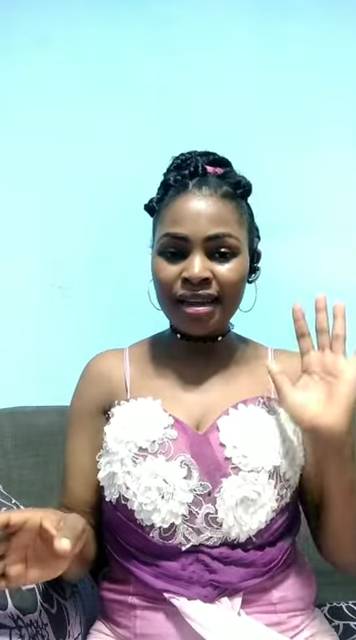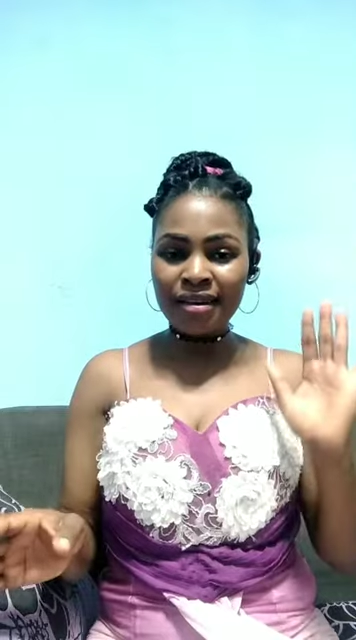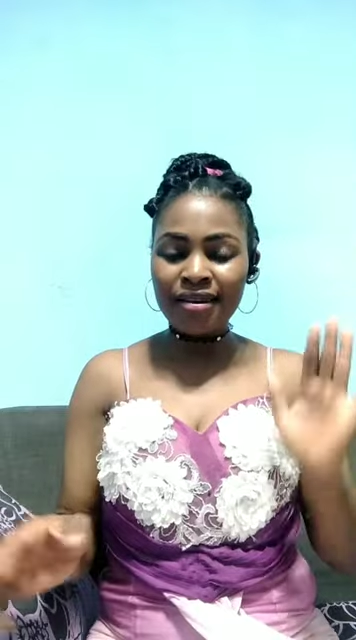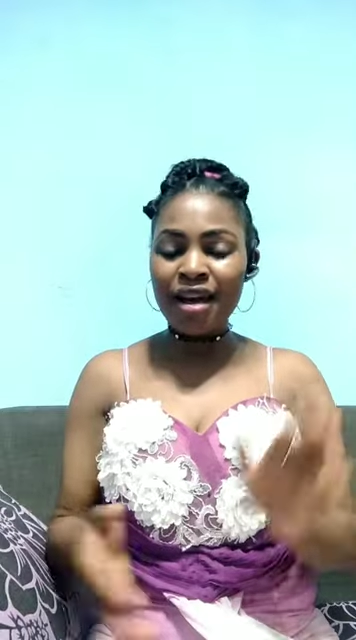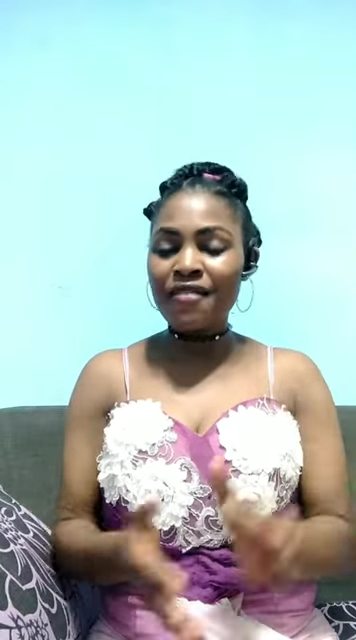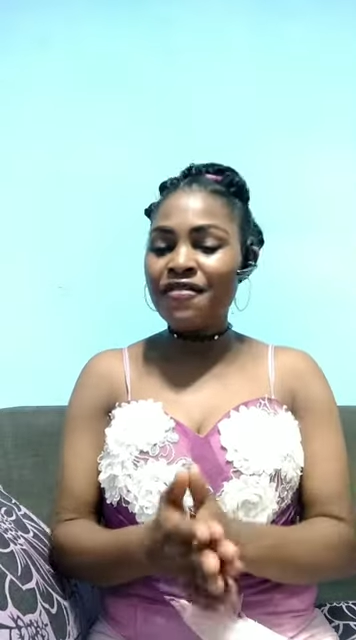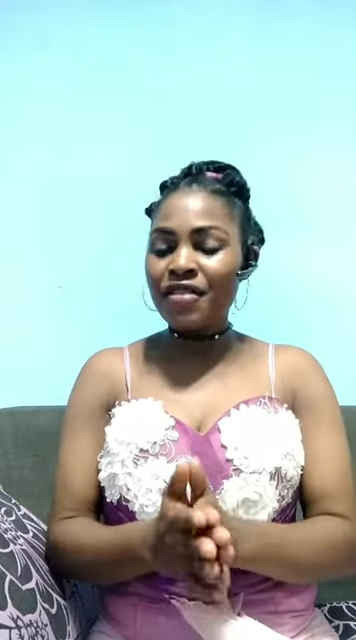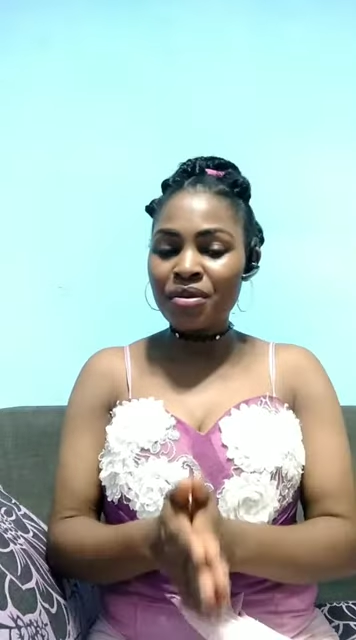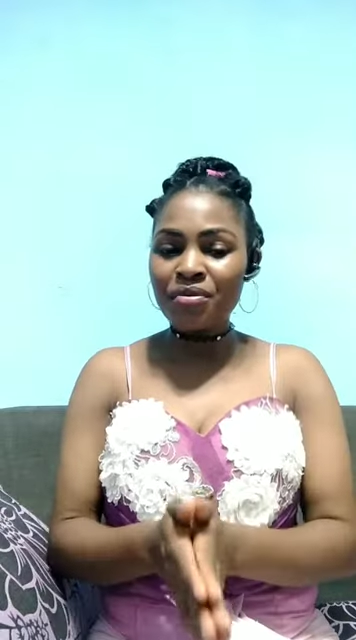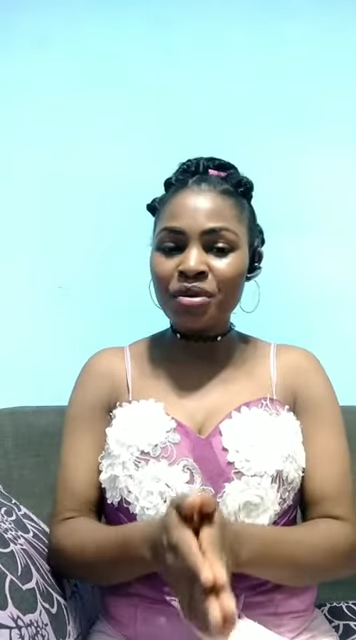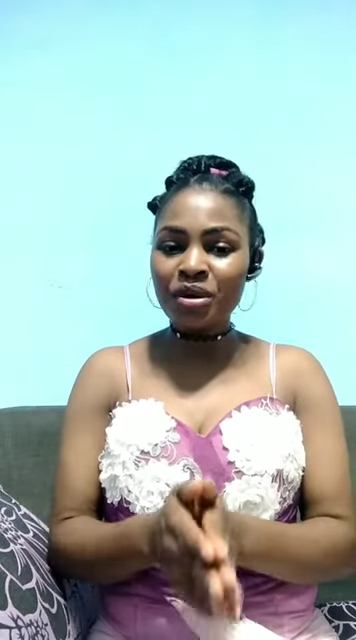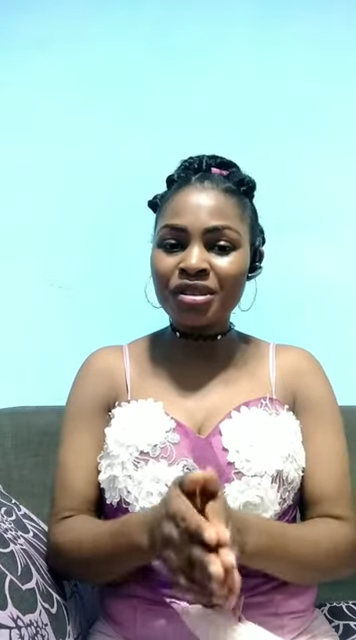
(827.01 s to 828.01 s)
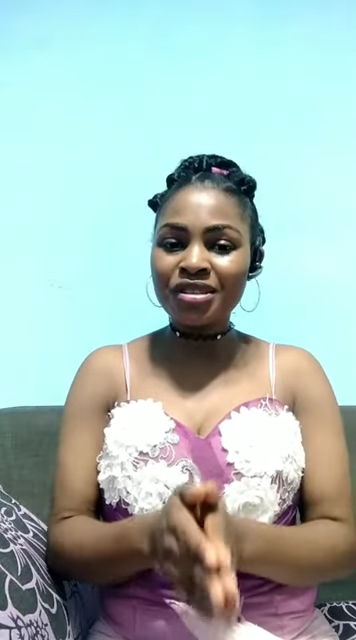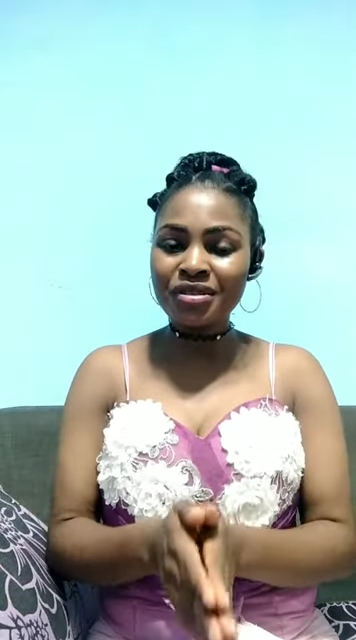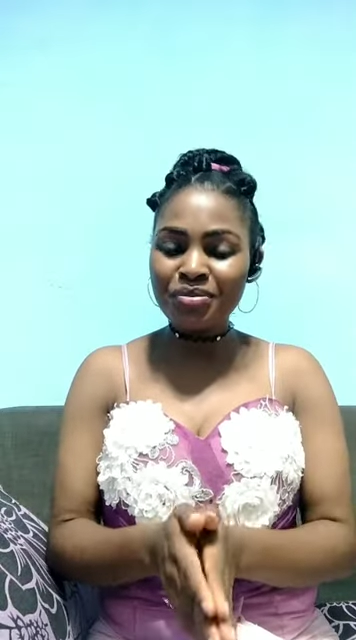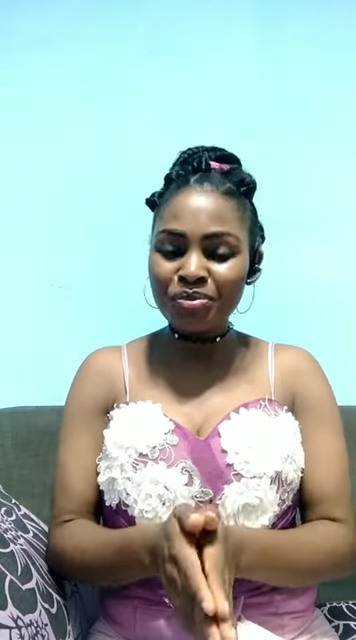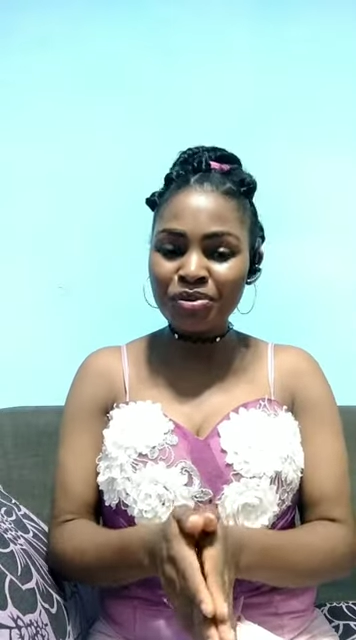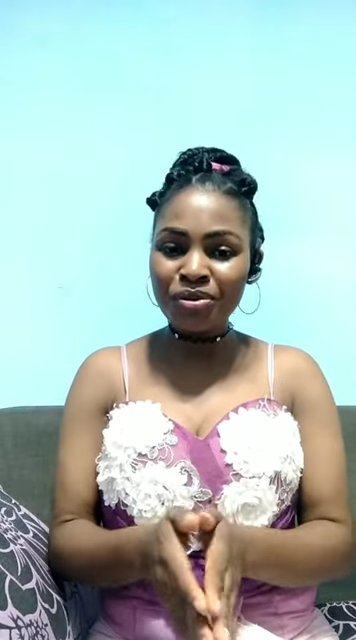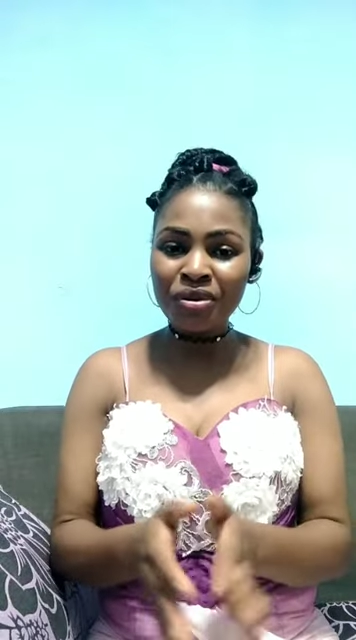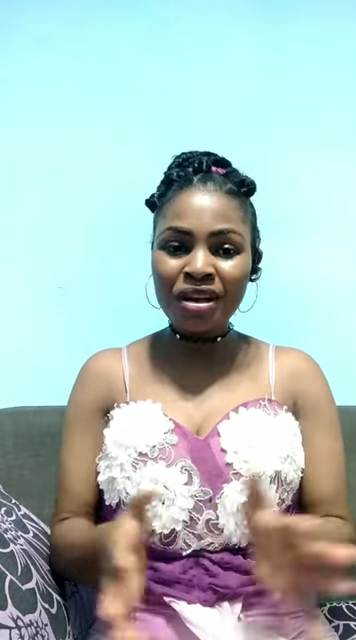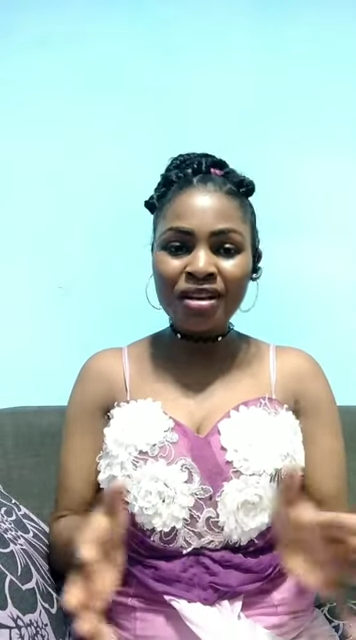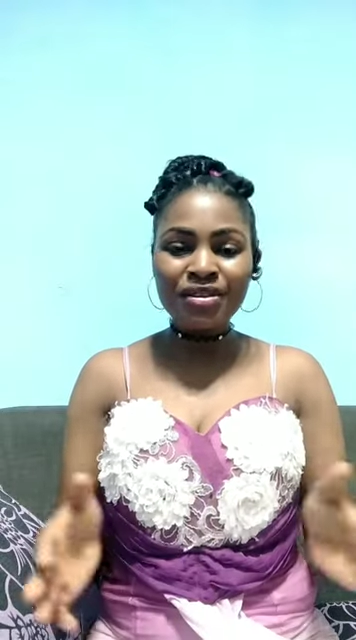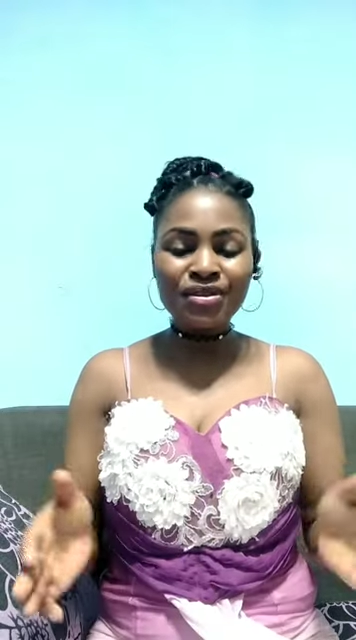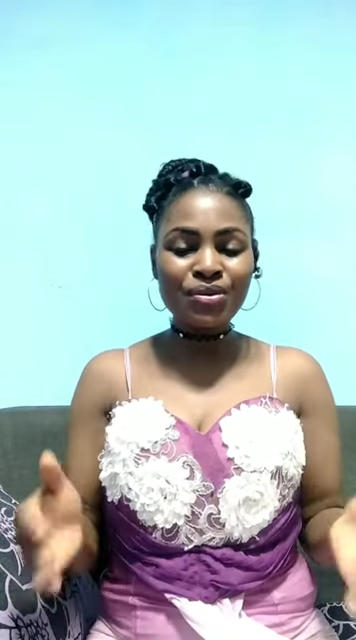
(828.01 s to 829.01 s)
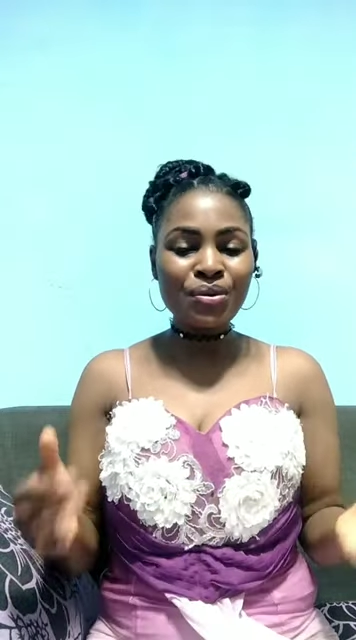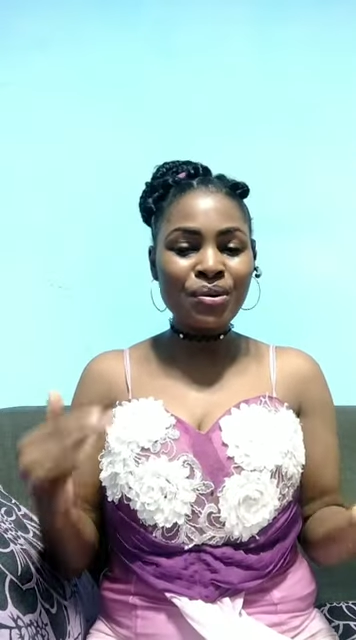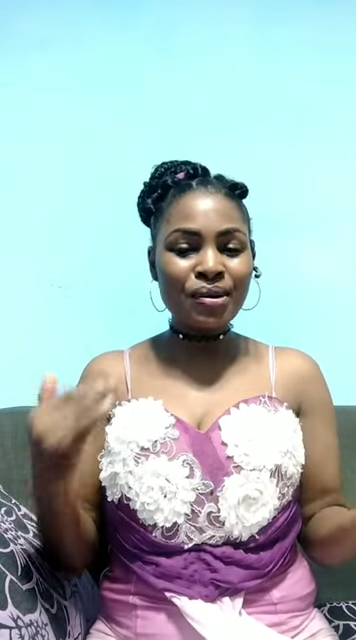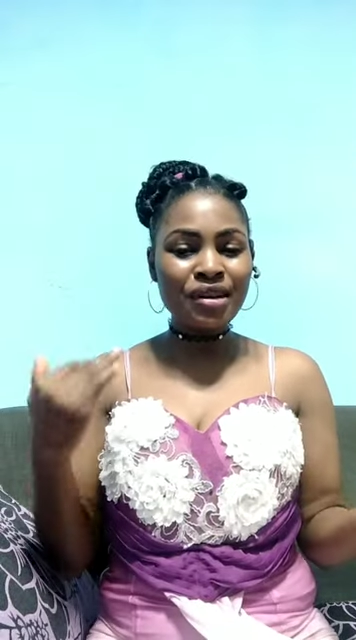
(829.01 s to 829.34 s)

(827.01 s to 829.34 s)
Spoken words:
They are very, very simple. So